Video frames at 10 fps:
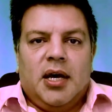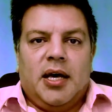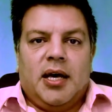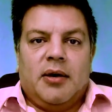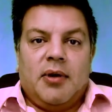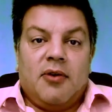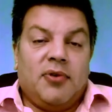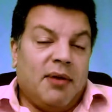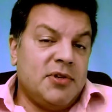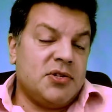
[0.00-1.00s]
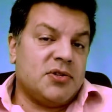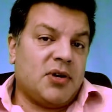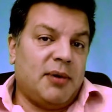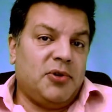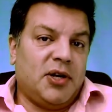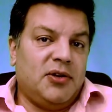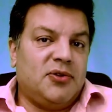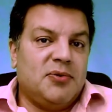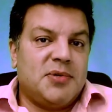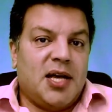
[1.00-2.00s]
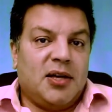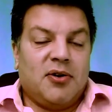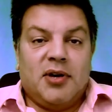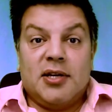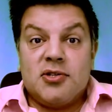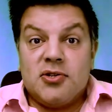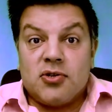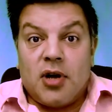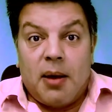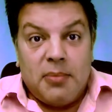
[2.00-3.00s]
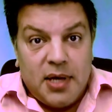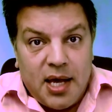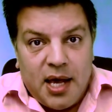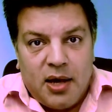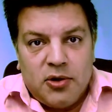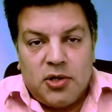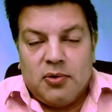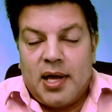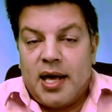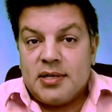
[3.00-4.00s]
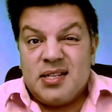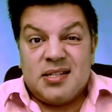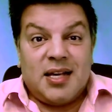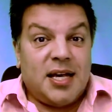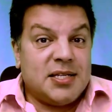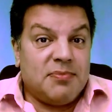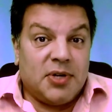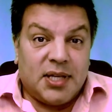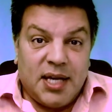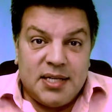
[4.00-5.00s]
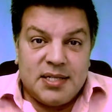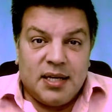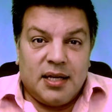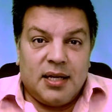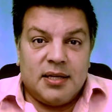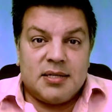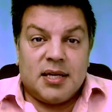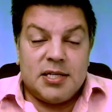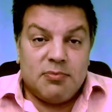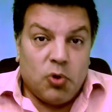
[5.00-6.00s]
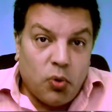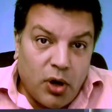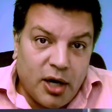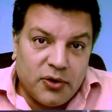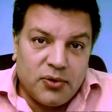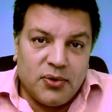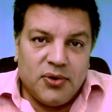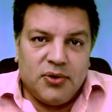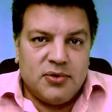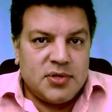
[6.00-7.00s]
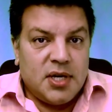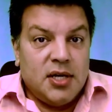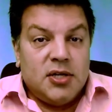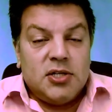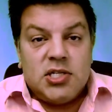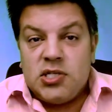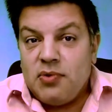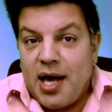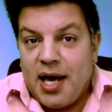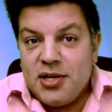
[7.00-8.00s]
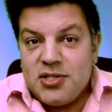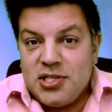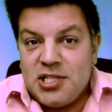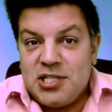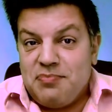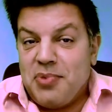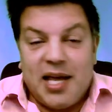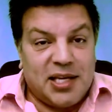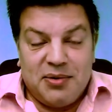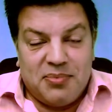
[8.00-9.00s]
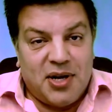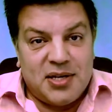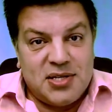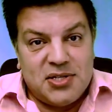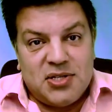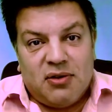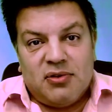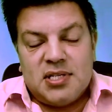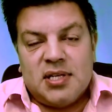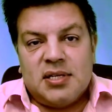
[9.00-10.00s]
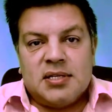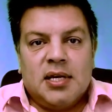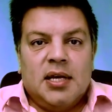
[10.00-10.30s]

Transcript: If you haven't subscribed to our YouTube channel, go ahead and subscribe now. You will access customer case studies, customer walkthroughs, strategies, banking products and services